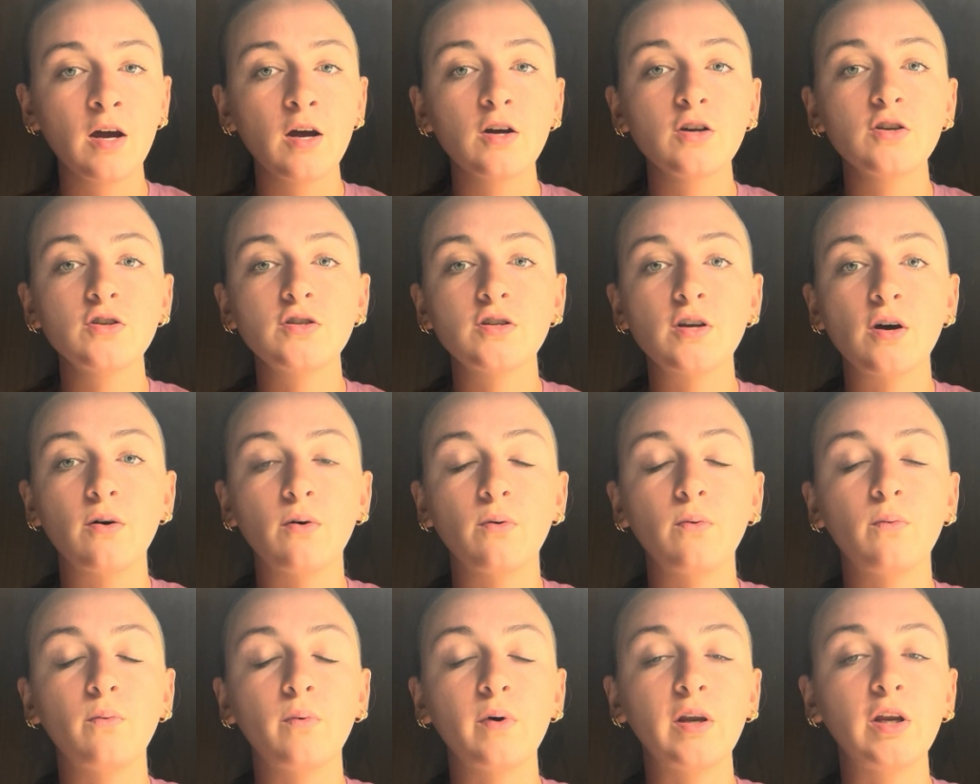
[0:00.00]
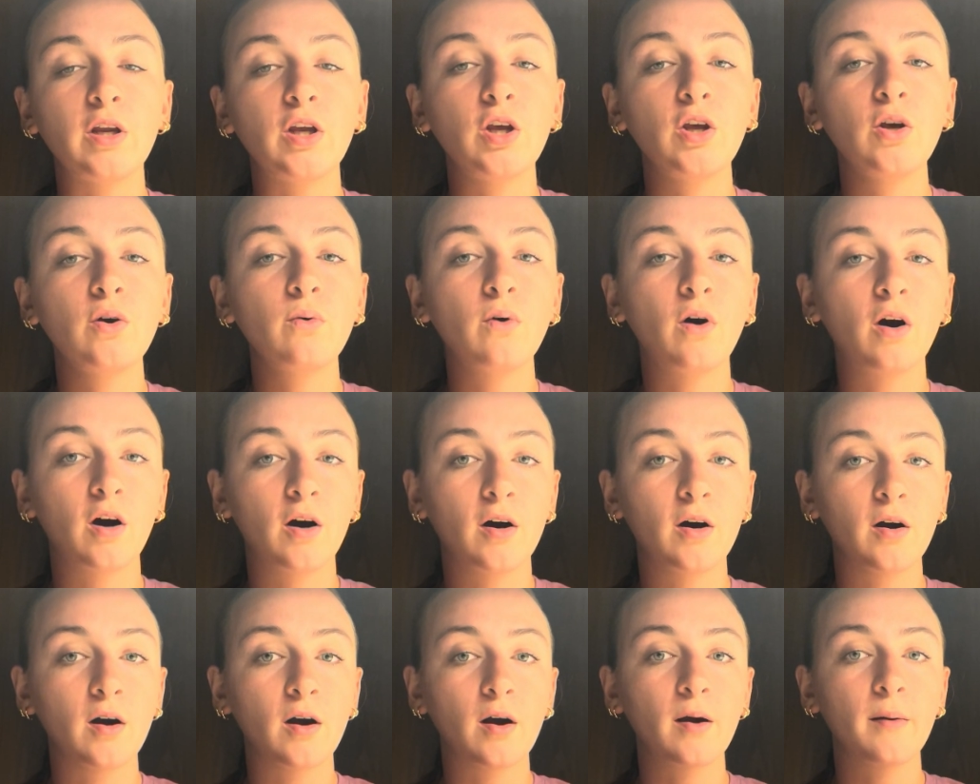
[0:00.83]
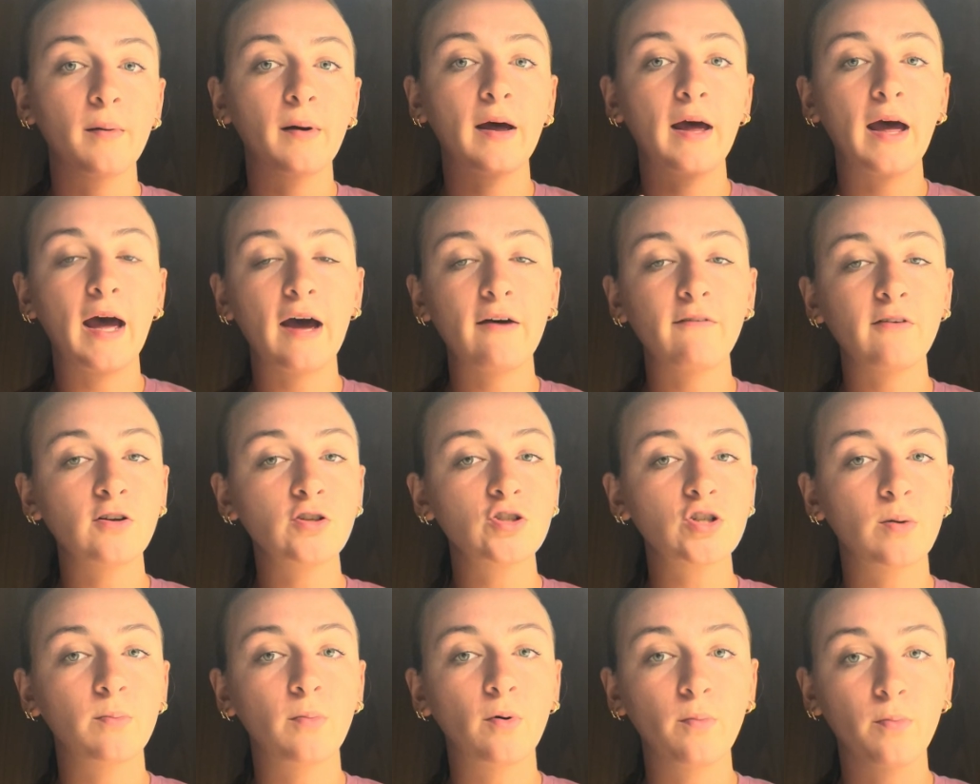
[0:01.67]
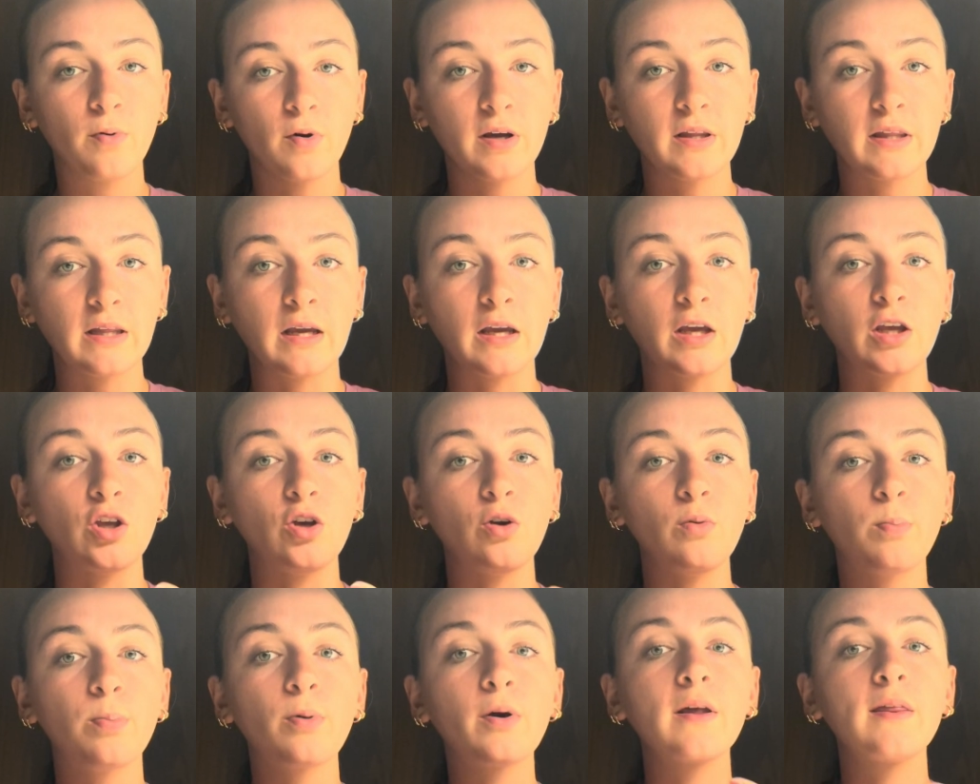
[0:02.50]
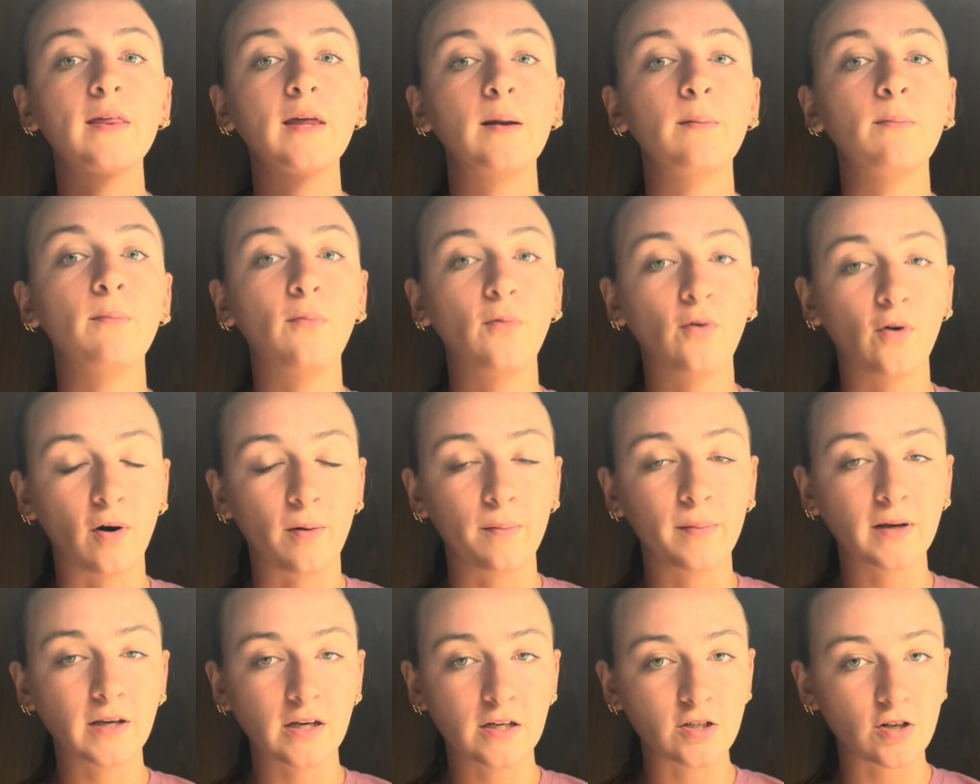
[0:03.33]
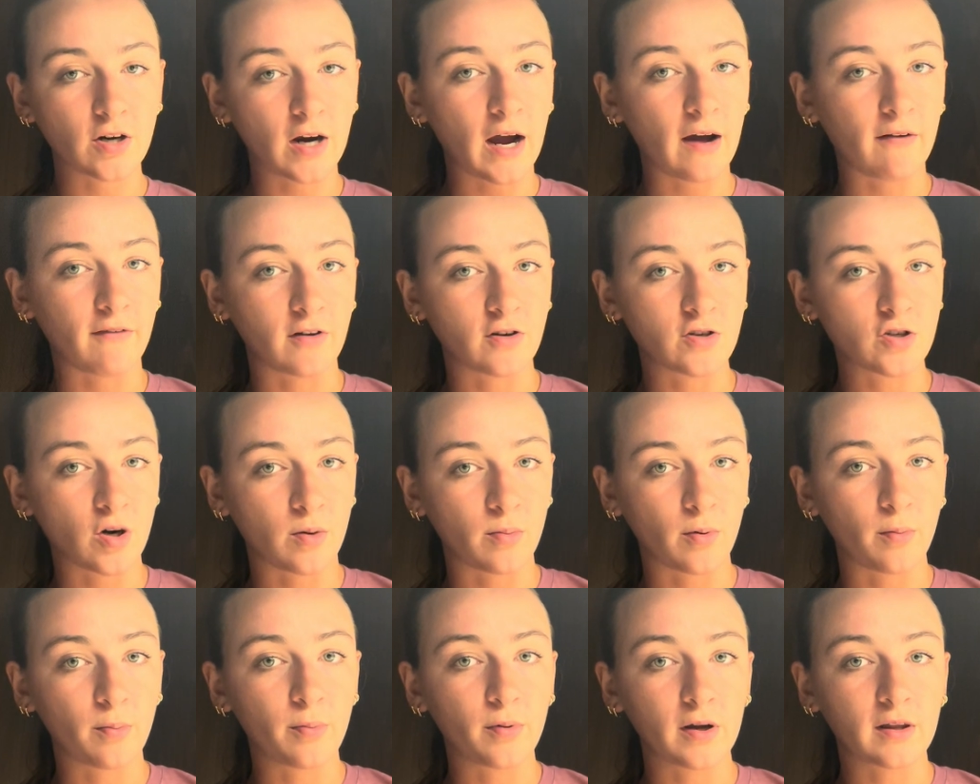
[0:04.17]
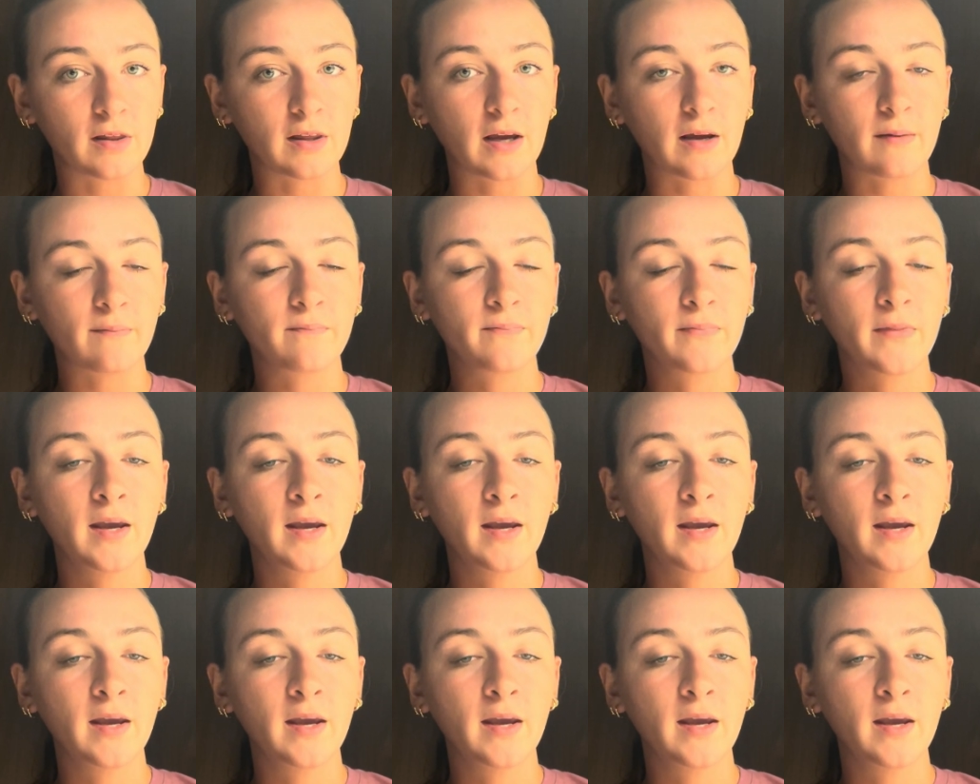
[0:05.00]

So when you are having trouble breathing, you breathe in more because you're having trouble breathing.